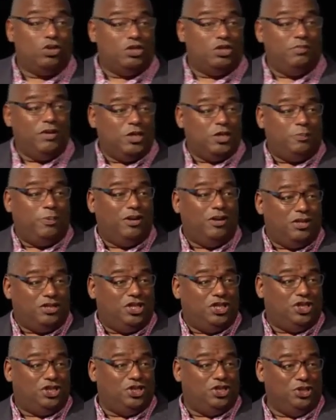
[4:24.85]
do most
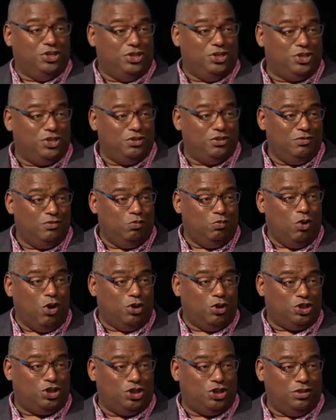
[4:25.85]
politicians
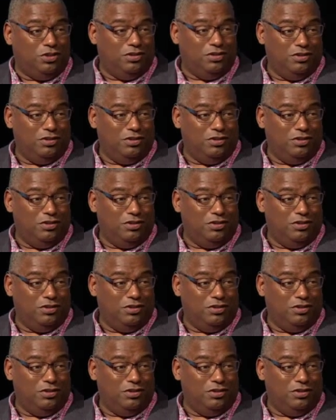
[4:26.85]
watch?